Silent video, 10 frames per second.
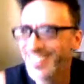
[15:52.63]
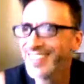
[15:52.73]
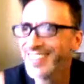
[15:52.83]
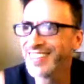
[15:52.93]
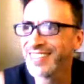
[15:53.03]

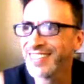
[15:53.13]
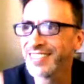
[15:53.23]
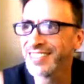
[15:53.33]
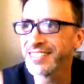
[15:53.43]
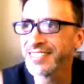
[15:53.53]

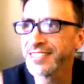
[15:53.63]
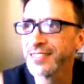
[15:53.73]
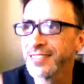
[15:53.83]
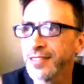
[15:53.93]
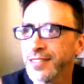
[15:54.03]
is
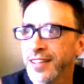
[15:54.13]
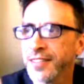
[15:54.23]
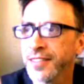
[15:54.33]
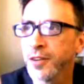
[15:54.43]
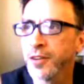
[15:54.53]
that there
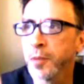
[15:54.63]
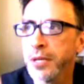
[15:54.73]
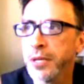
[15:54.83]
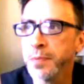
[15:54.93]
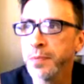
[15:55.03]
are
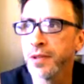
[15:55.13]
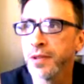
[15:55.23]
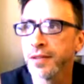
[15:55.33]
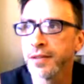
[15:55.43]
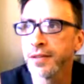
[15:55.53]
people out
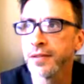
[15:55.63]
there